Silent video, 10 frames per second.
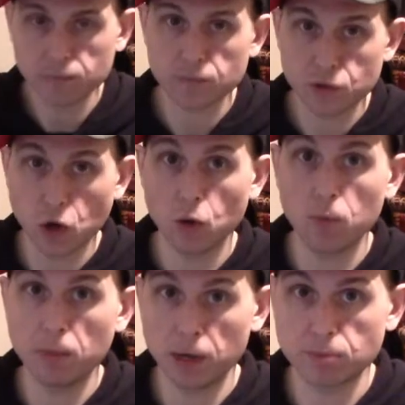
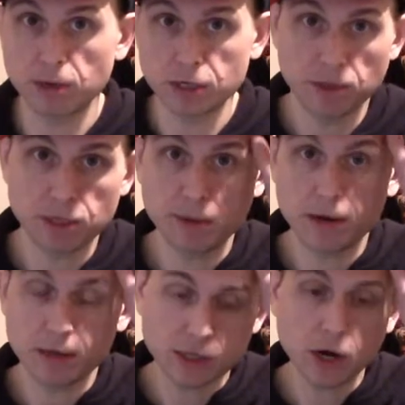So much
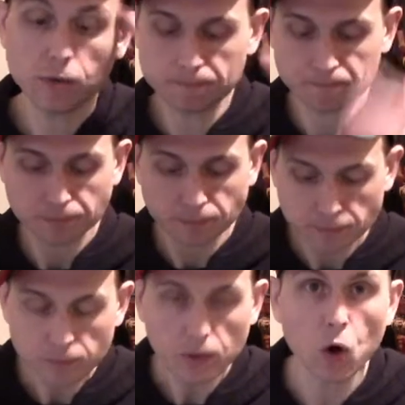better. So
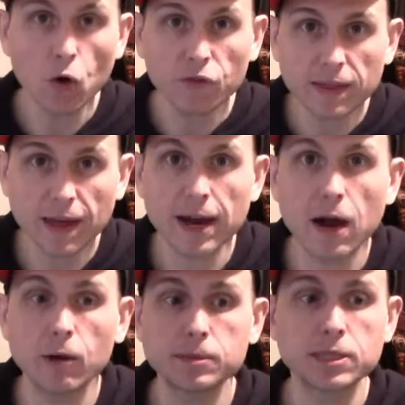hopefully that
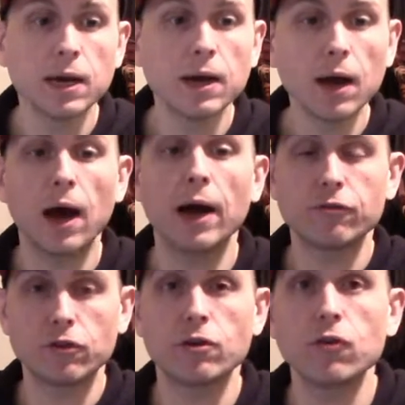helps.
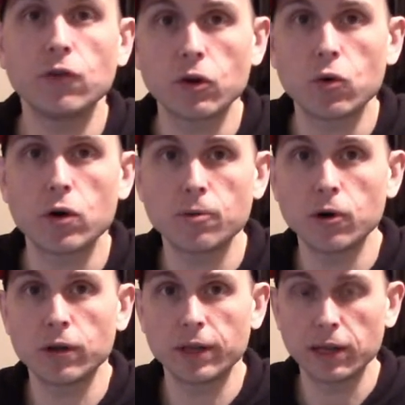If you're using chord
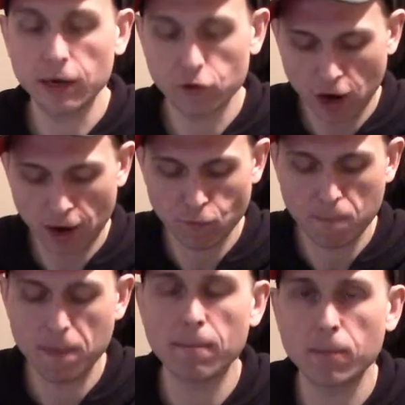mode on the Electribe,
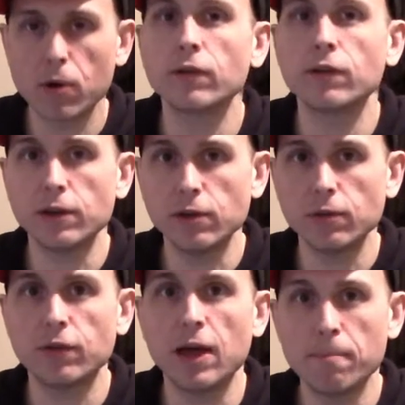remember to
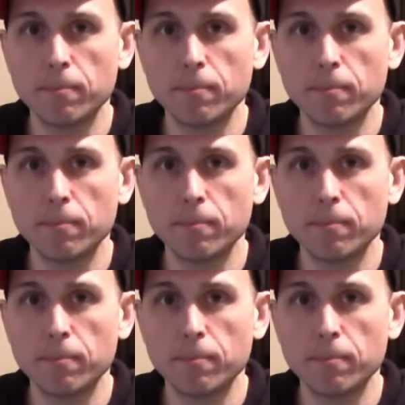use that